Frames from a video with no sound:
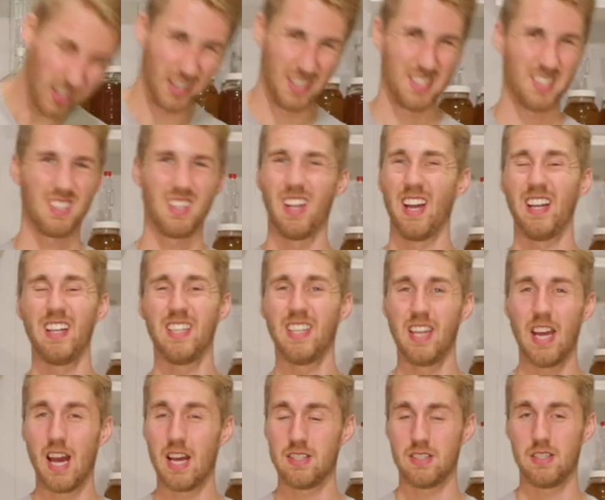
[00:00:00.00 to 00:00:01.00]
like slight
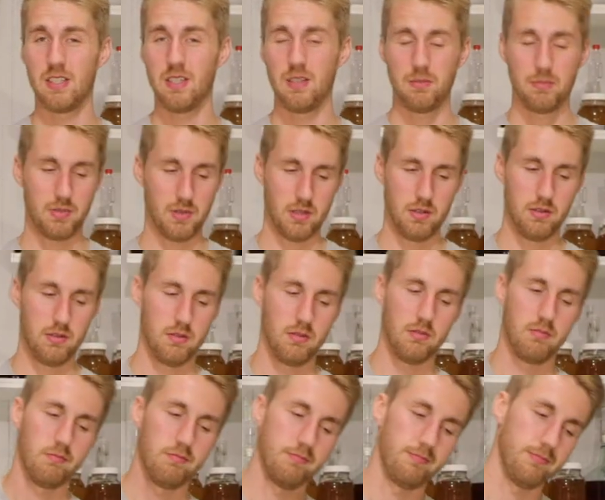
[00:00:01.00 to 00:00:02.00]
degassing, but
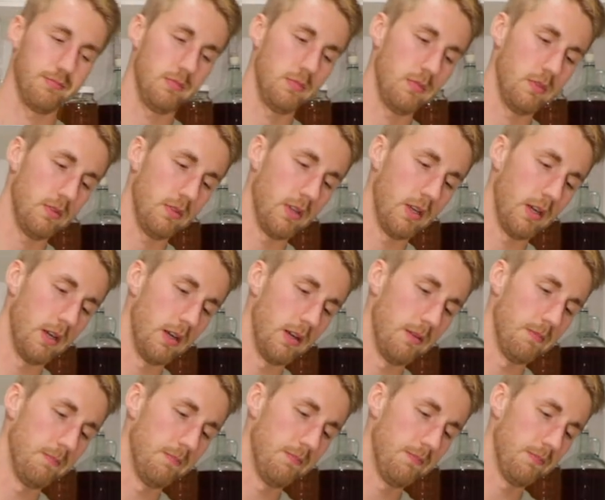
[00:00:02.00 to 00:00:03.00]

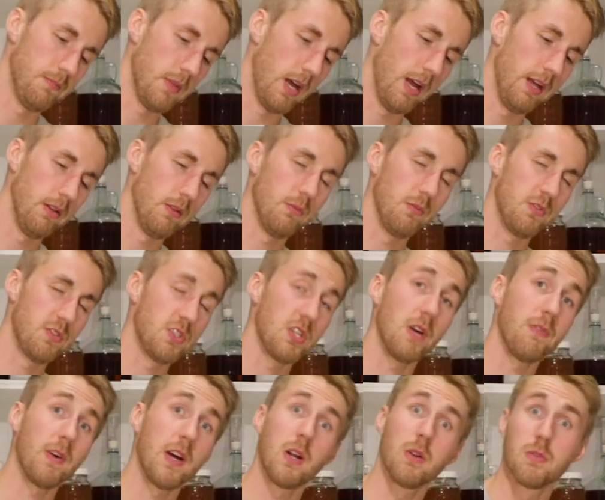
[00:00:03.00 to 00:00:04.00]
um, I,
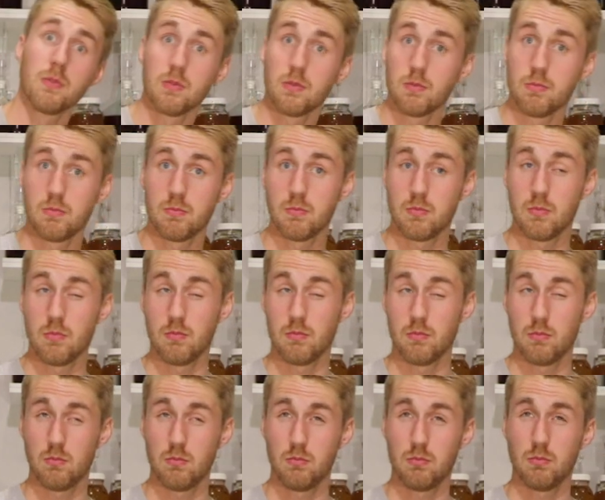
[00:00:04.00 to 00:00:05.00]
stuff I don't
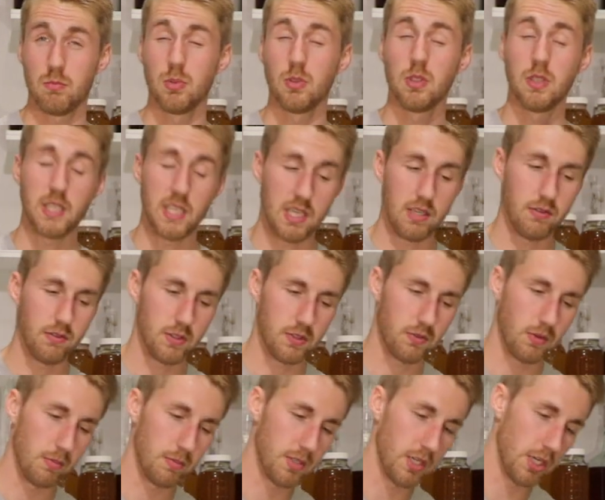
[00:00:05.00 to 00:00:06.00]
believe is
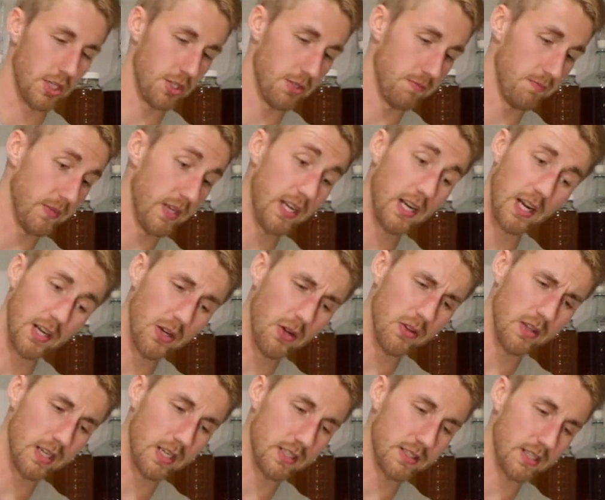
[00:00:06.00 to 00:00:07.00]
fermentation. And I
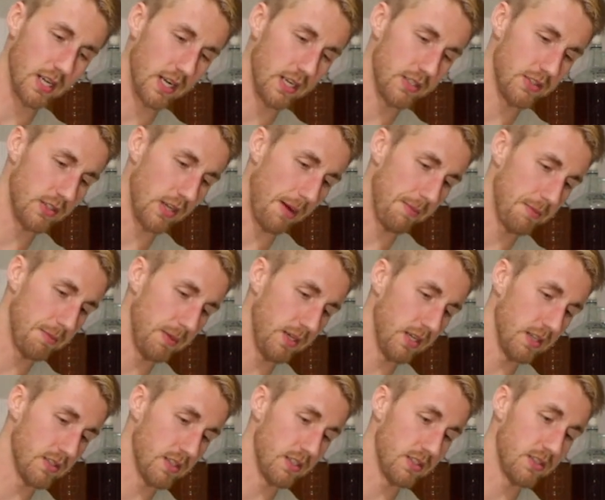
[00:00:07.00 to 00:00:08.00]
know that it's kind of stopped
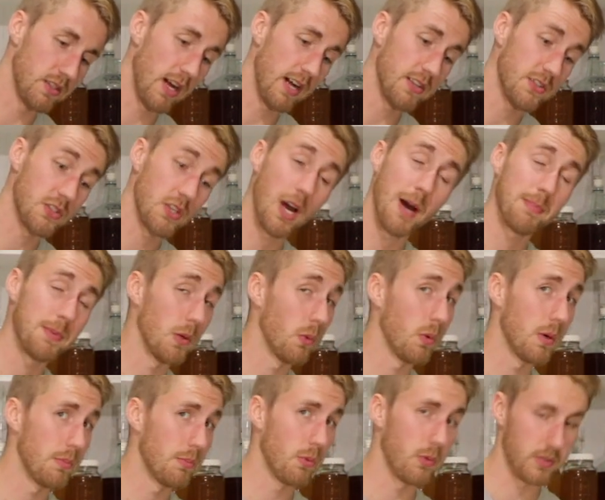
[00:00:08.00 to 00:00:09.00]
because it is not stopped at
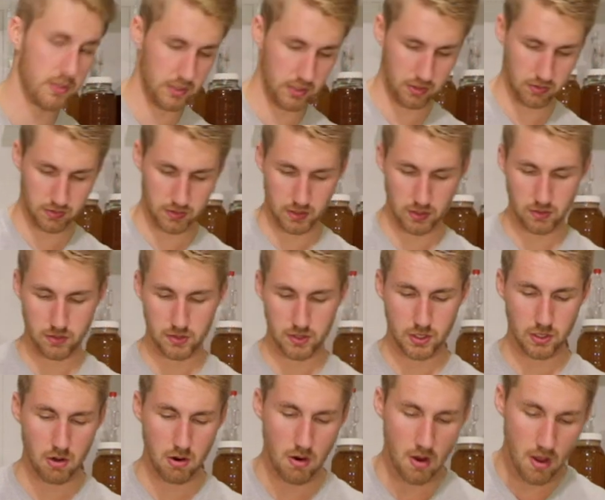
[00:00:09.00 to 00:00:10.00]

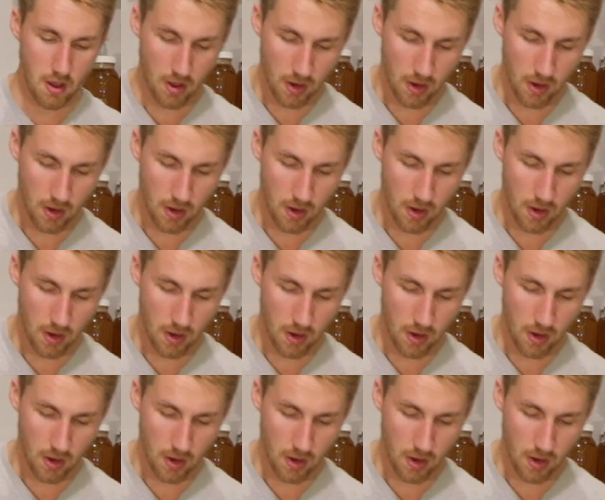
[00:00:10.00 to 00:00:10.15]
1.000.